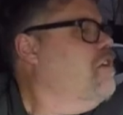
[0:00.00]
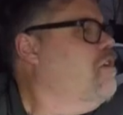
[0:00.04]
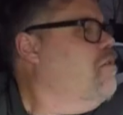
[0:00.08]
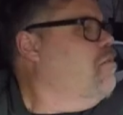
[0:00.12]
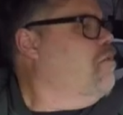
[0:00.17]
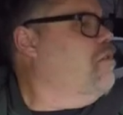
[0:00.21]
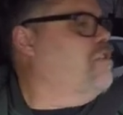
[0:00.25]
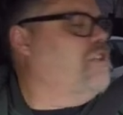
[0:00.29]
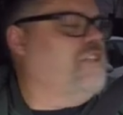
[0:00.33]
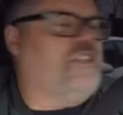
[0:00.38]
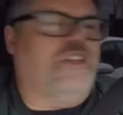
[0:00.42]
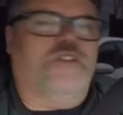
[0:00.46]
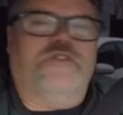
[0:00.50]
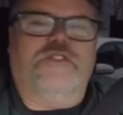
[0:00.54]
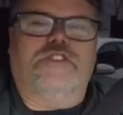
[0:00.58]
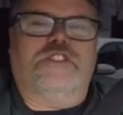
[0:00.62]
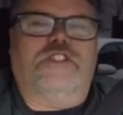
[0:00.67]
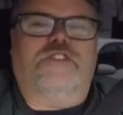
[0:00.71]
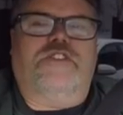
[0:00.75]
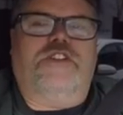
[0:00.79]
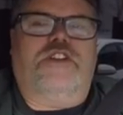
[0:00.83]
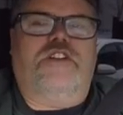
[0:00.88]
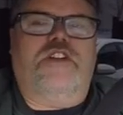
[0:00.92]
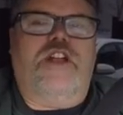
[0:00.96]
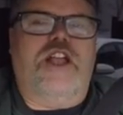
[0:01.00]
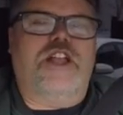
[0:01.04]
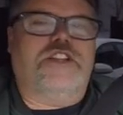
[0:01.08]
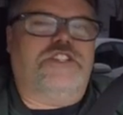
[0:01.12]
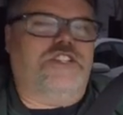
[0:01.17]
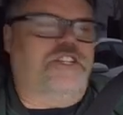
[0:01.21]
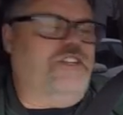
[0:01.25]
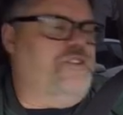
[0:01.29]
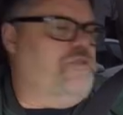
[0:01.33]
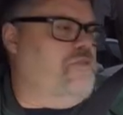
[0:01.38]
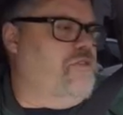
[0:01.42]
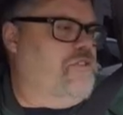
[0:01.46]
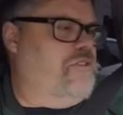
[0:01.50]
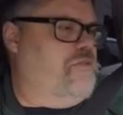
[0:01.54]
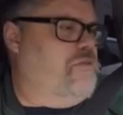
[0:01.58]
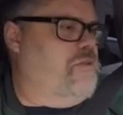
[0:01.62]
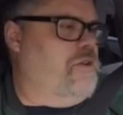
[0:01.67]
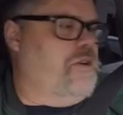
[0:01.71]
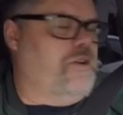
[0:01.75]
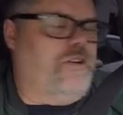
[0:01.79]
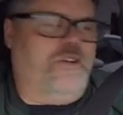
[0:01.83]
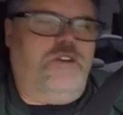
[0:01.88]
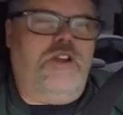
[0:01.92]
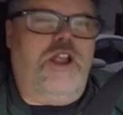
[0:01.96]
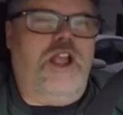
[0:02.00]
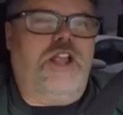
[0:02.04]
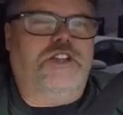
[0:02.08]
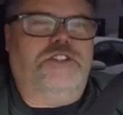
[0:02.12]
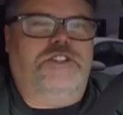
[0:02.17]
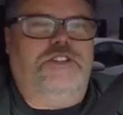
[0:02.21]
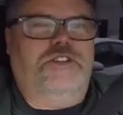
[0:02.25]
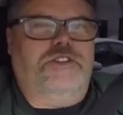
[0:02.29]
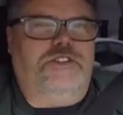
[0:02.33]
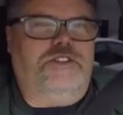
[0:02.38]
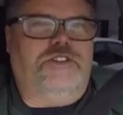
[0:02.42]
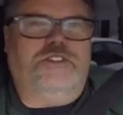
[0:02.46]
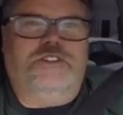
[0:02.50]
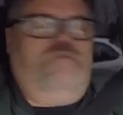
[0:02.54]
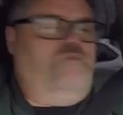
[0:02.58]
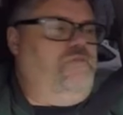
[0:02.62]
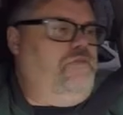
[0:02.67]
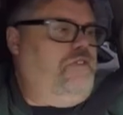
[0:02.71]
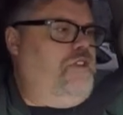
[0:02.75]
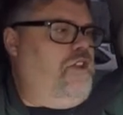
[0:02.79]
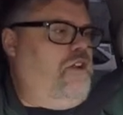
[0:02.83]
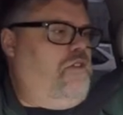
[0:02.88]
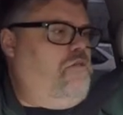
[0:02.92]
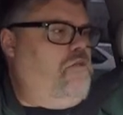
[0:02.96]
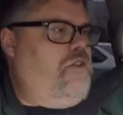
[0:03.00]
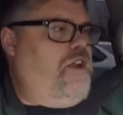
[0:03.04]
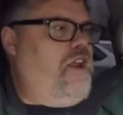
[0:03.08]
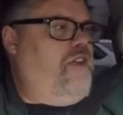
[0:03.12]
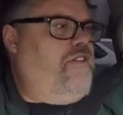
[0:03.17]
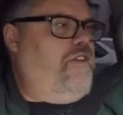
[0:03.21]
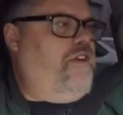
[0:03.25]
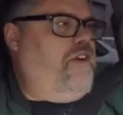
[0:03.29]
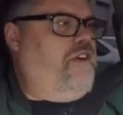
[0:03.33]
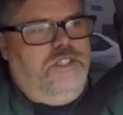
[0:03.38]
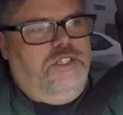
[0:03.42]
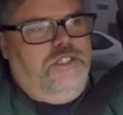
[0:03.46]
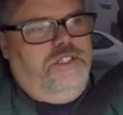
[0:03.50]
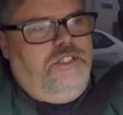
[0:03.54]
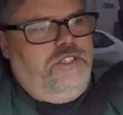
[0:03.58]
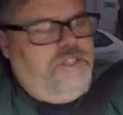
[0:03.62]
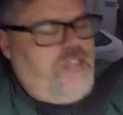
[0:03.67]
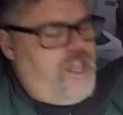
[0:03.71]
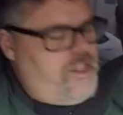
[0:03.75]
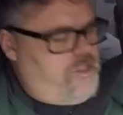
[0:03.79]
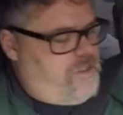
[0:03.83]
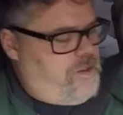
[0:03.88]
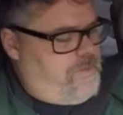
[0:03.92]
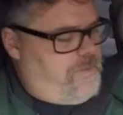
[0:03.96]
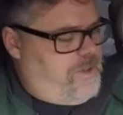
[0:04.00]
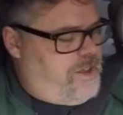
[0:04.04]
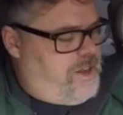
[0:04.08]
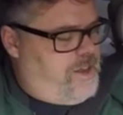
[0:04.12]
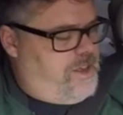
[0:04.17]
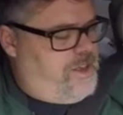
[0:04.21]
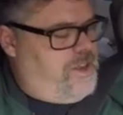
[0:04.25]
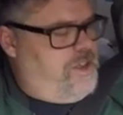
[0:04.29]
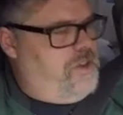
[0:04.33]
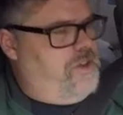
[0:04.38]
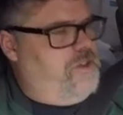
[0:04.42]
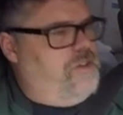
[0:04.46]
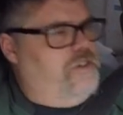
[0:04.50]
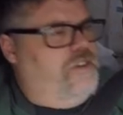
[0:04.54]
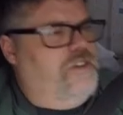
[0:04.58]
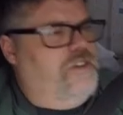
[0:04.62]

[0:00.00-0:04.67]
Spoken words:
what's the difference if I crash it in order one or crash it in, you know, whatever. That's what I'm going to do.